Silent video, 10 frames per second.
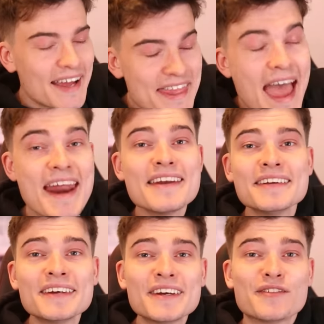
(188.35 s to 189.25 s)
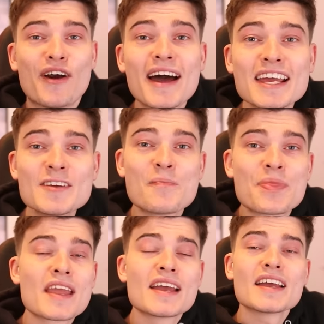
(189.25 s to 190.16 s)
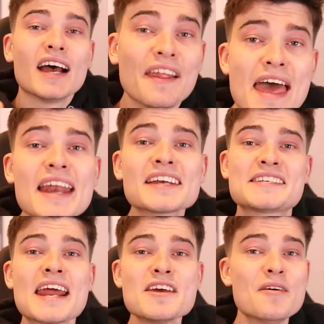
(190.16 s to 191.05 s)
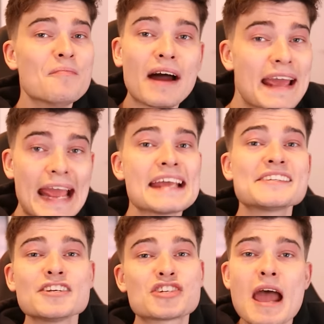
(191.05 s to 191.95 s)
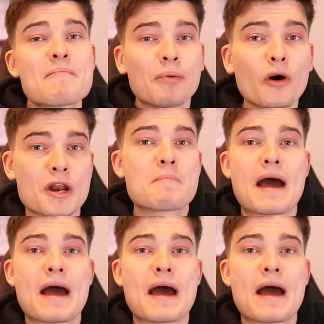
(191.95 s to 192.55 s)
And then, right? And then I sent him my EasyJet boarding